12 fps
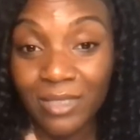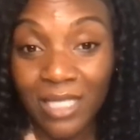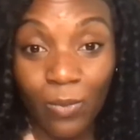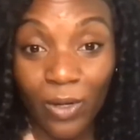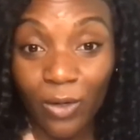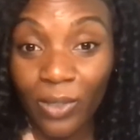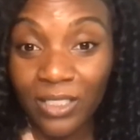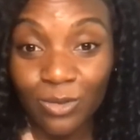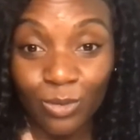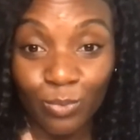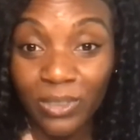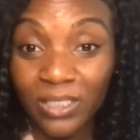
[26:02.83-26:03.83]
out, we're going
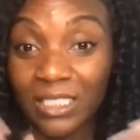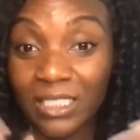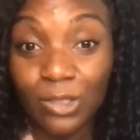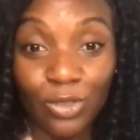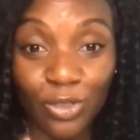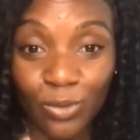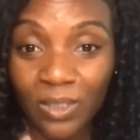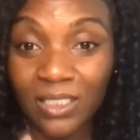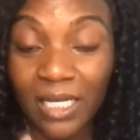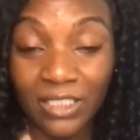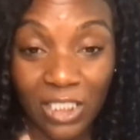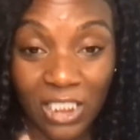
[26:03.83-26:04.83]
to present it to you in a
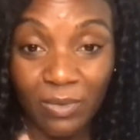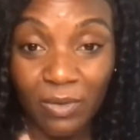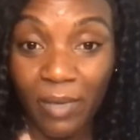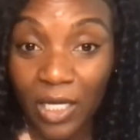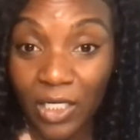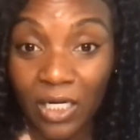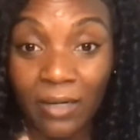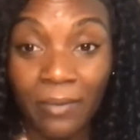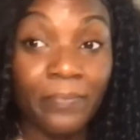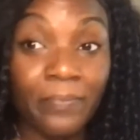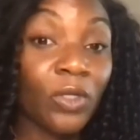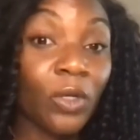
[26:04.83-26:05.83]
digestible manner.
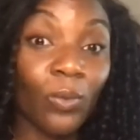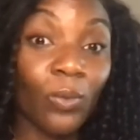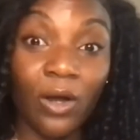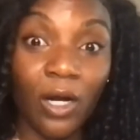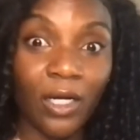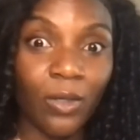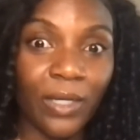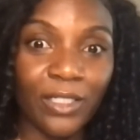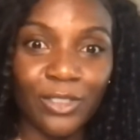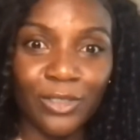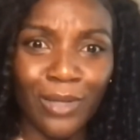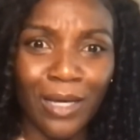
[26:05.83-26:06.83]
We are going
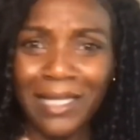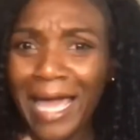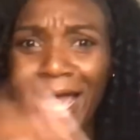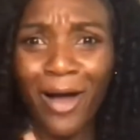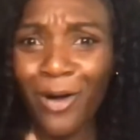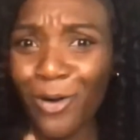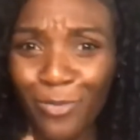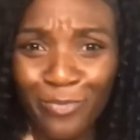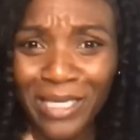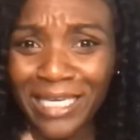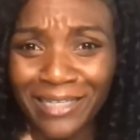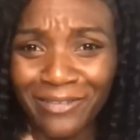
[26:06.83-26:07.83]
to allow
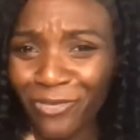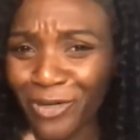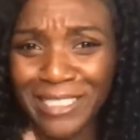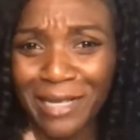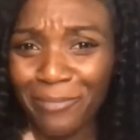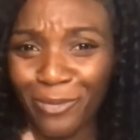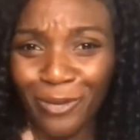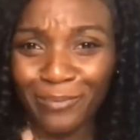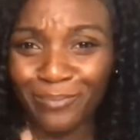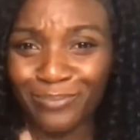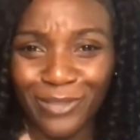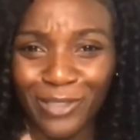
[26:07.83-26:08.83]
me, for
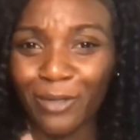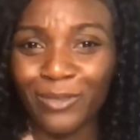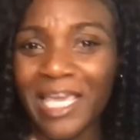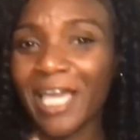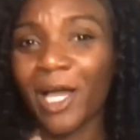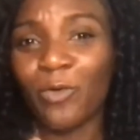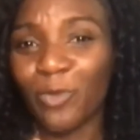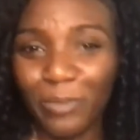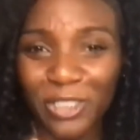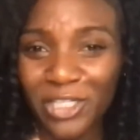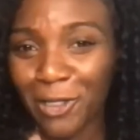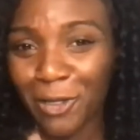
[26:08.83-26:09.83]
example, take over
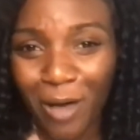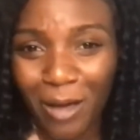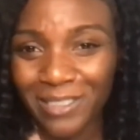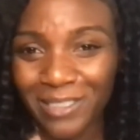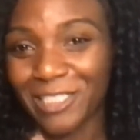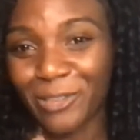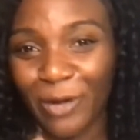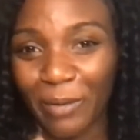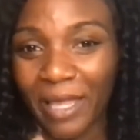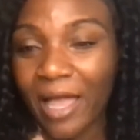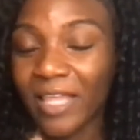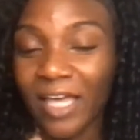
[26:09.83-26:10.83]
Michelle Obama's Instagram
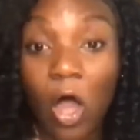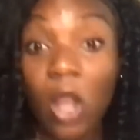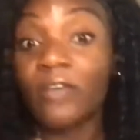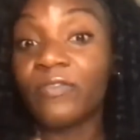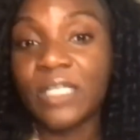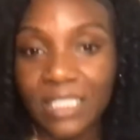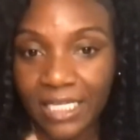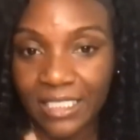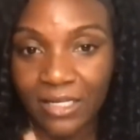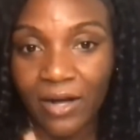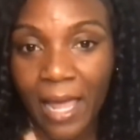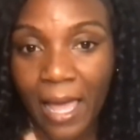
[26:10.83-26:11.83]
account, like all of these things
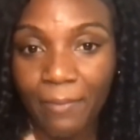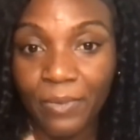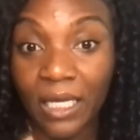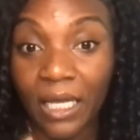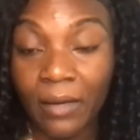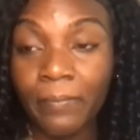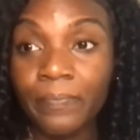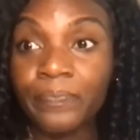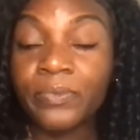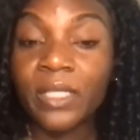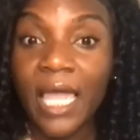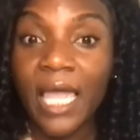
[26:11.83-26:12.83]
that are happening.
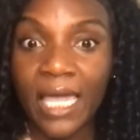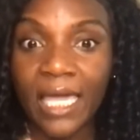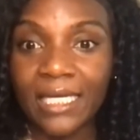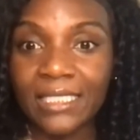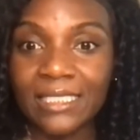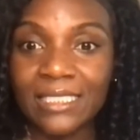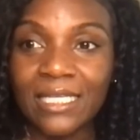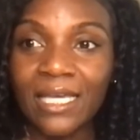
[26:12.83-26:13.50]
And